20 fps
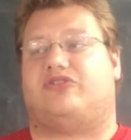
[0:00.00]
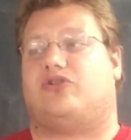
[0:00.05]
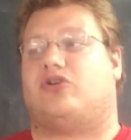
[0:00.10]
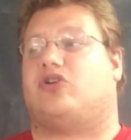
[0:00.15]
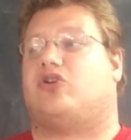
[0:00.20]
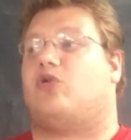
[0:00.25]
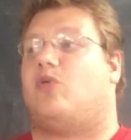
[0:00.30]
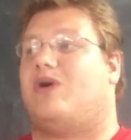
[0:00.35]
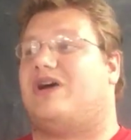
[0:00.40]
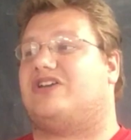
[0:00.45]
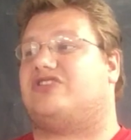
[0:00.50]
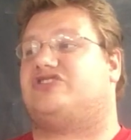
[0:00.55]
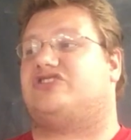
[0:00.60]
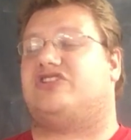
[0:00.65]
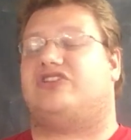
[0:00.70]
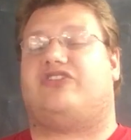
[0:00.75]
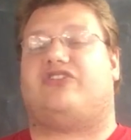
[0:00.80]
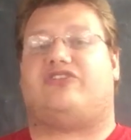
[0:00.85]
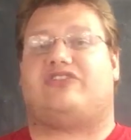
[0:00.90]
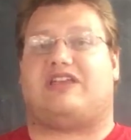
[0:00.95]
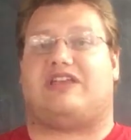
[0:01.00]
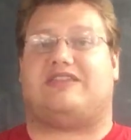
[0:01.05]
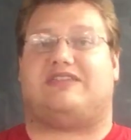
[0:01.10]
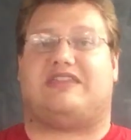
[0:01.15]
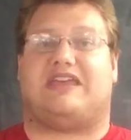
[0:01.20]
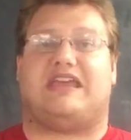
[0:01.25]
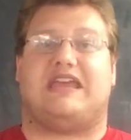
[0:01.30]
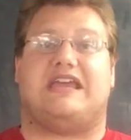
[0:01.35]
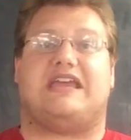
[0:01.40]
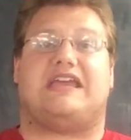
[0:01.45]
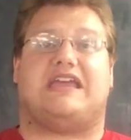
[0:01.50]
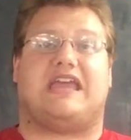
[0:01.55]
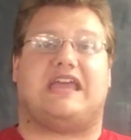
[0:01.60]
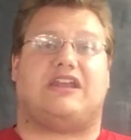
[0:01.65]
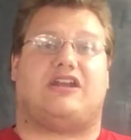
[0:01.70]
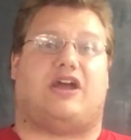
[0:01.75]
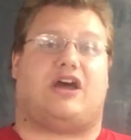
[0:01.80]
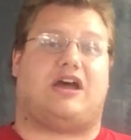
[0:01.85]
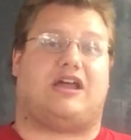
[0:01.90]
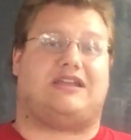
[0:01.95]
There are questions that they
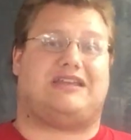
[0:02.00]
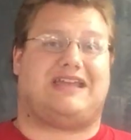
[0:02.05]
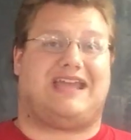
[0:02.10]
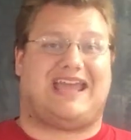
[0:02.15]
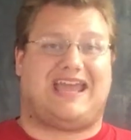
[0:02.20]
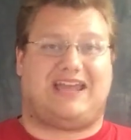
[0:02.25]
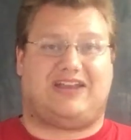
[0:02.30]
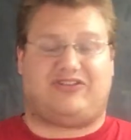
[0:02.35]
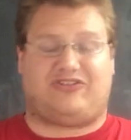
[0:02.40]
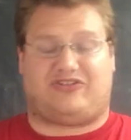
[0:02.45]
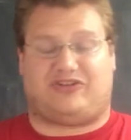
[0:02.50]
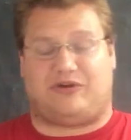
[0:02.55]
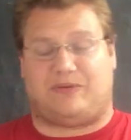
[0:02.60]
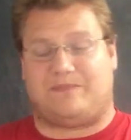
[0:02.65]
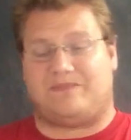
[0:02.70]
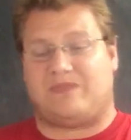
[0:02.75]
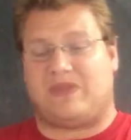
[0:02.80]
cannot answer.